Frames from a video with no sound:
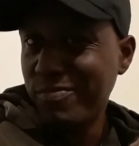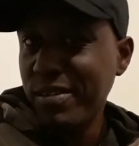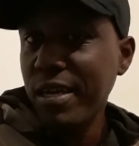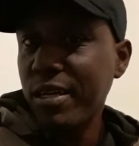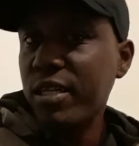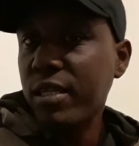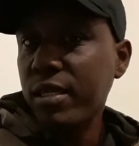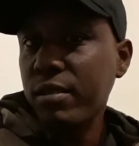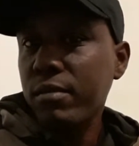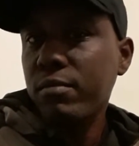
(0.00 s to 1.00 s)

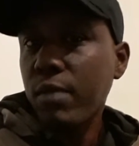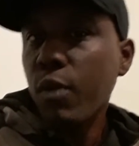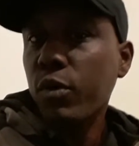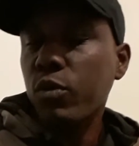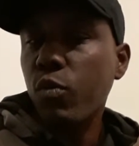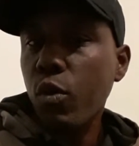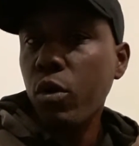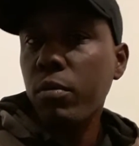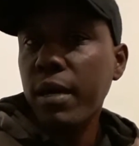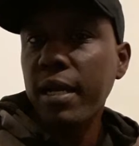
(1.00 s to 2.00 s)
technically, I went to
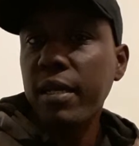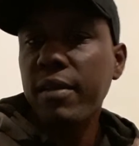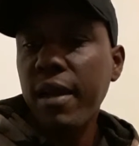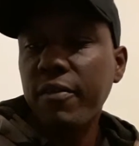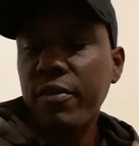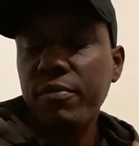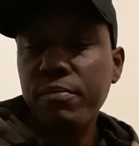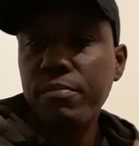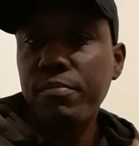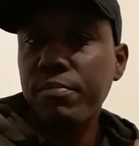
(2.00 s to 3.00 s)
war, but I didn't have to
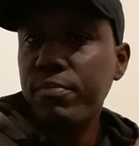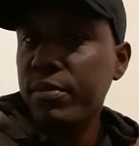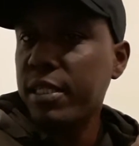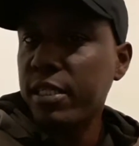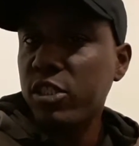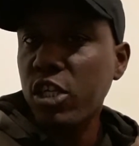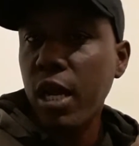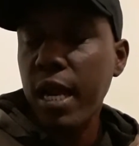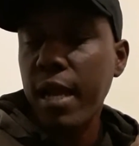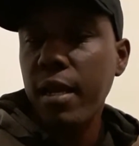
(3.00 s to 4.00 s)
get
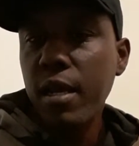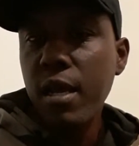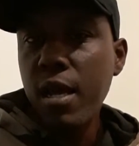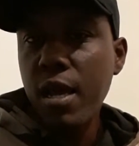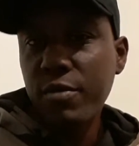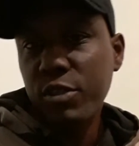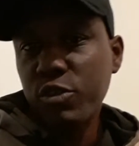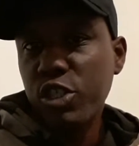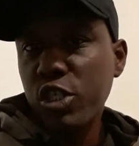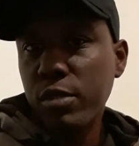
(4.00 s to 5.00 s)
shot at. I was on
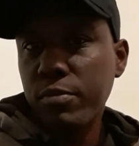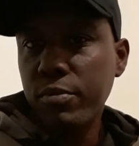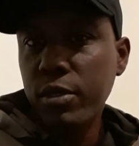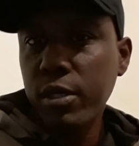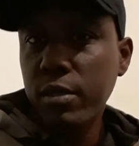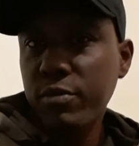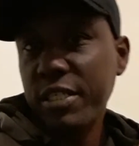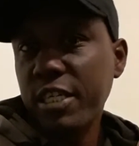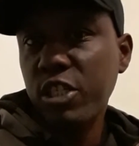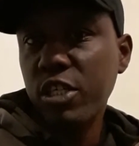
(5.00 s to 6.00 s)
shook, okay? I was an
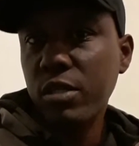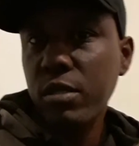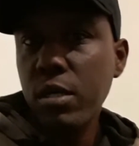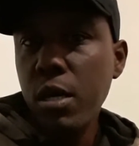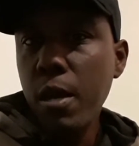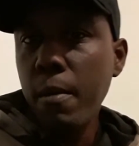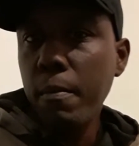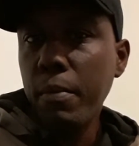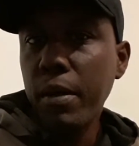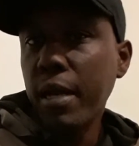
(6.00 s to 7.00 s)
engineer.
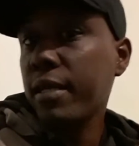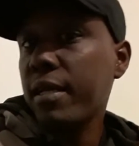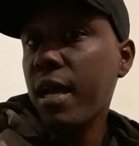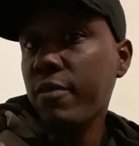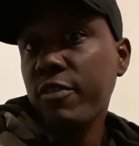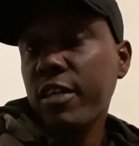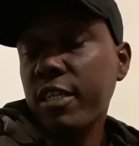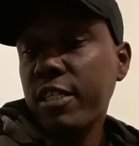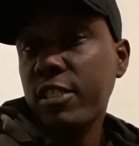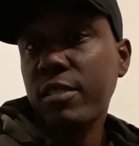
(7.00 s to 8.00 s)
But I did have a
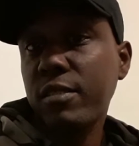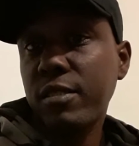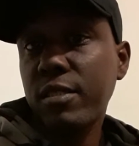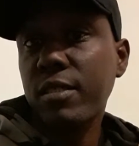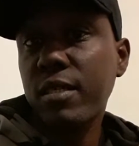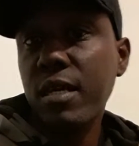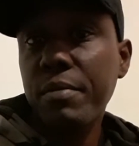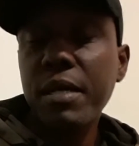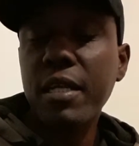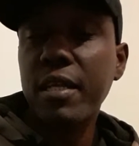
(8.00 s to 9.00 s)
collisions and a
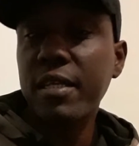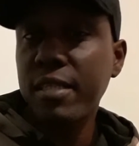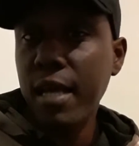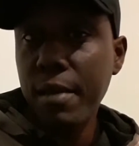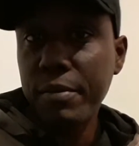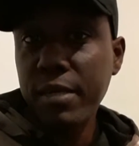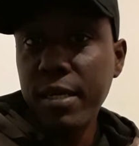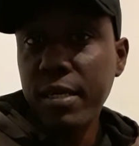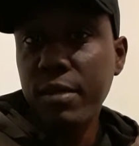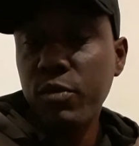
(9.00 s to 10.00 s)
couple other things that happened
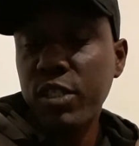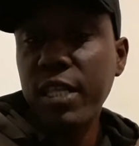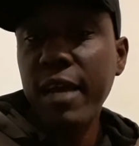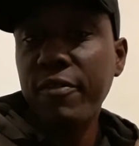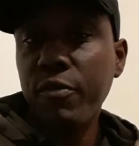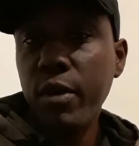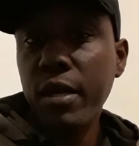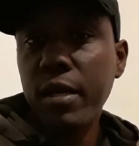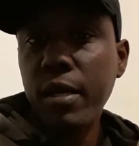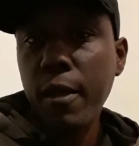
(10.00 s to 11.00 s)
that was
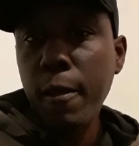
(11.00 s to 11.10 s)
life-threatening.